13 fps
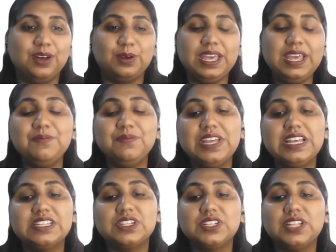Okay,
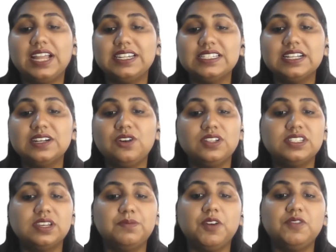so that is the
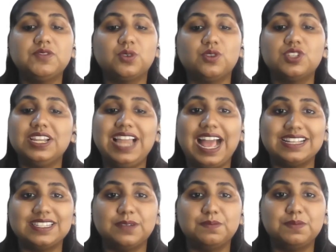concept of social
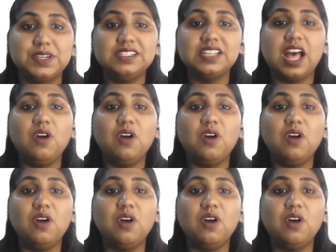acceptance,